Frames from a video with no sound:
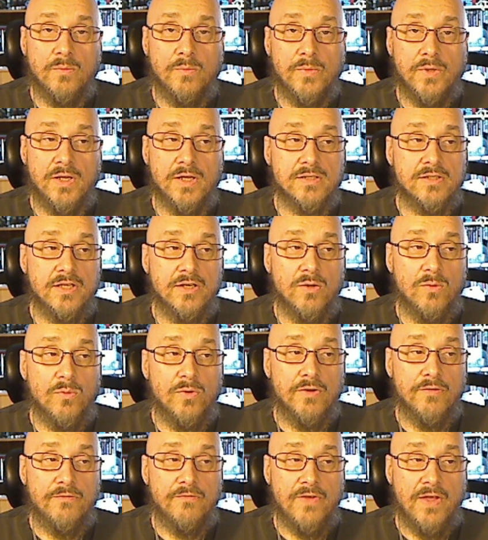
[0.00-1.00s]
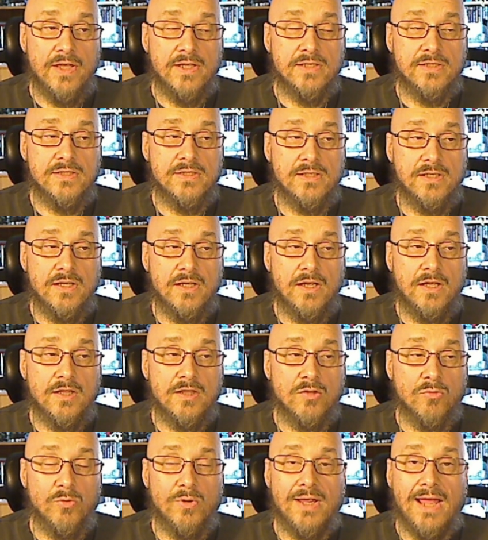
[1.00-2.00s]
because they don't want to face
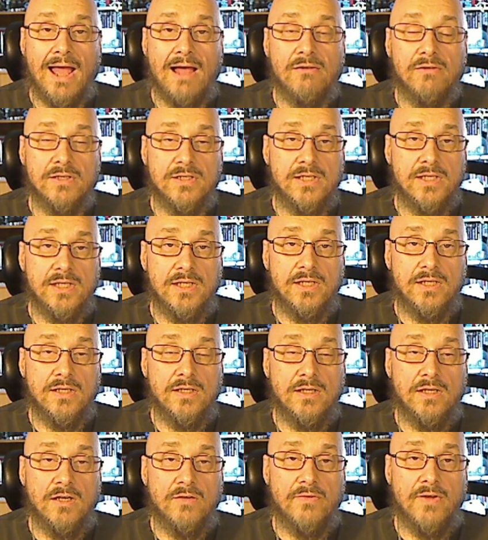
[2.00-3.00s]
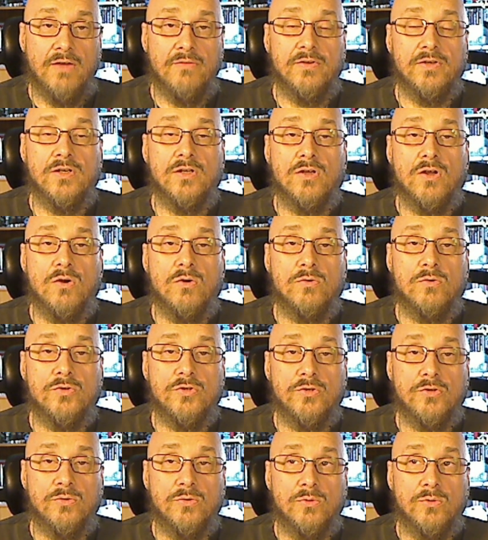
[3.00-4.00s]
the reality of having to go
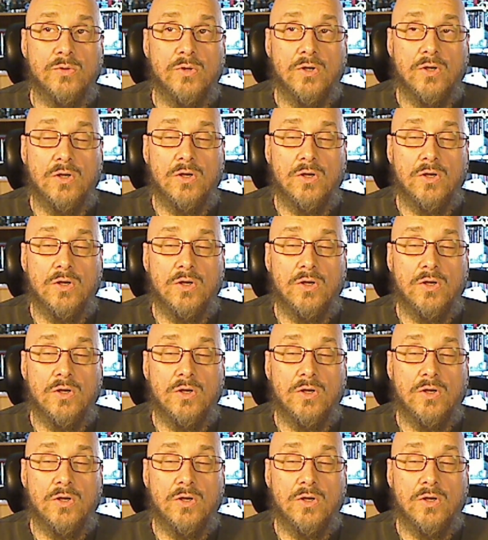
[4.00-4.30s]
to